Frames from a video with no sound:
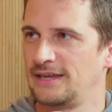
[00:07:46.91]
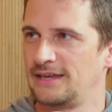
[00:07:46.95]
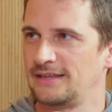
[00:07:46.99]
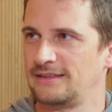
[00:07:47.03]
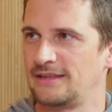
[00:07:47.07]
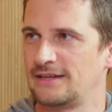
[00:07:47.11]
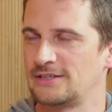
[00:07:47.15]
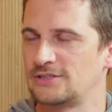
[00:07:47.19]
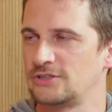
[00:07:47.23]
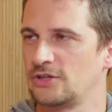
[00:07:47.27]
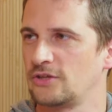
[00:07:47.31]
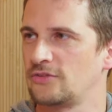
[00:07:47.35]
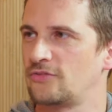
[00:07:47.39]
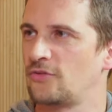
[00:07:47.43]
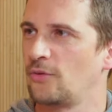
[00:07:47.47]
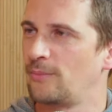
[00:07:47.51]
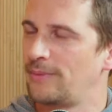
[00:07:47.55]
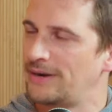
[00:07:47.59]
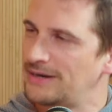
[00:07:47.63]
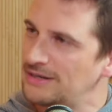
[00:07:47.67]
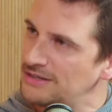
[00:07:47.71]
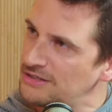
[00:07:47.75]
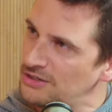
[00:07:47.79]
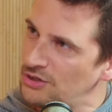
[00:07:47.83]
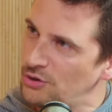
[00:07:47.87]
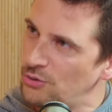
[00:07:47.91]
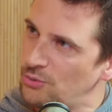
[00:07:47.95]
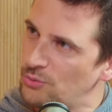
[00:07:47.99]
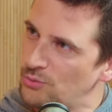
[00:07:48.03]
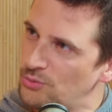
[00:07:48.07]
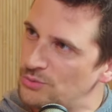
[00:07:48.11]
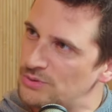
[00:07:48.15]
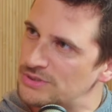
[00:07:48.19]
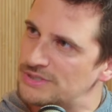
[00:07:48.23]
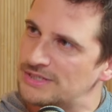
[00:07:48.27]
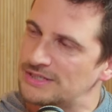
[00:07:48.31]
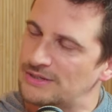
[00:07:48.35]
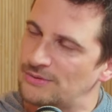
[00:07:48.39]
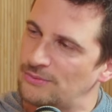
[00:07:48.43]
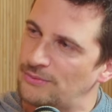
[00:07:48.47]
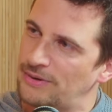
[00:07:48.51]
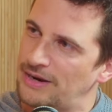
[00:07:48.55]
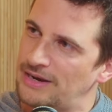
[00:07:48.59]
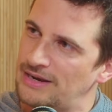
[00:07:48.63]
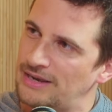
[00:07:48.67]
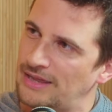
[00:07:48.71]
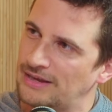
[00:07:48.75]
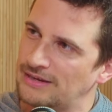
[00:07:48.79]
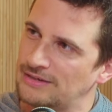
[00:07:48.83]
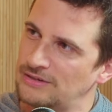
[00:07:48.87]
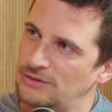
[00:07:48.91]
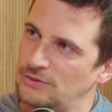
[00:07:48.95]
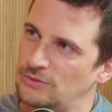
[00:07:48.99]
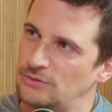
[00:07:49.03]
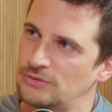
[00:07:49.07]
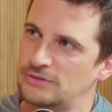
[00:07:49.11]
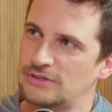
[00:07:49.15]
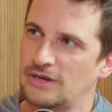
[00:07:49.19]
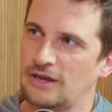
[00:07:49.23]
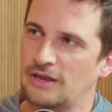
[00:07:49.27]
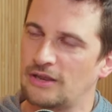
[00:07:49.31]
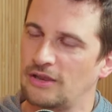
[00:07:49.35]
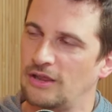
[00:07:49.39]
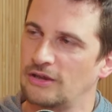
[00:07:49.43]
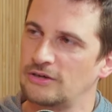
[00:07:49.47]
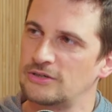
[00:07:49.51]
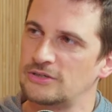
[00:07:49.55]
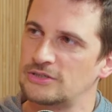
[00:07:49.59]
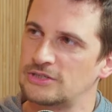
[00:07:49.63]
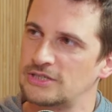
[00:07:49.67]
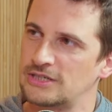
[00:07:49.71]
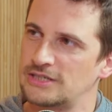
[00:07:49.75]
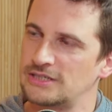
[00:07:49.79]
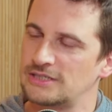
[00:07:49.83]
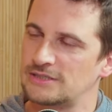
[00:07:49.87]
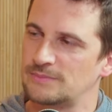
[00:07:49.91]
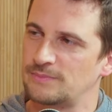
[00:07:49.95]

There's not so many news in a way, like new technologies,